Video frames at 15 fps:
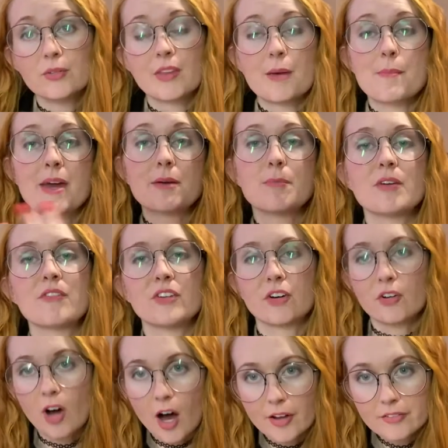They make me feel
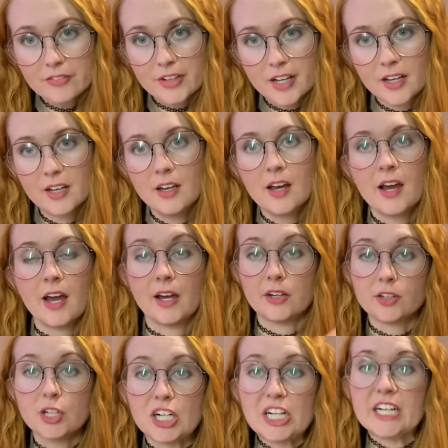confident and
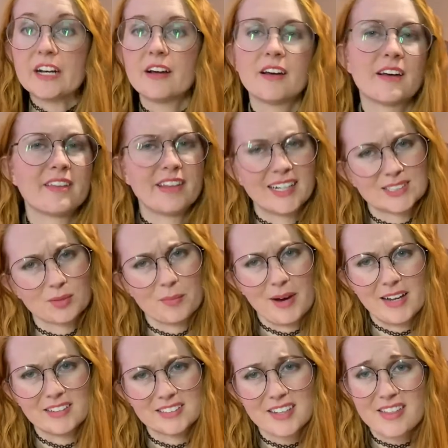good, and that's what
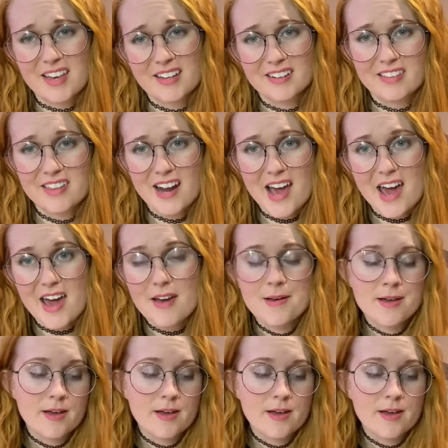matters at the end of the day.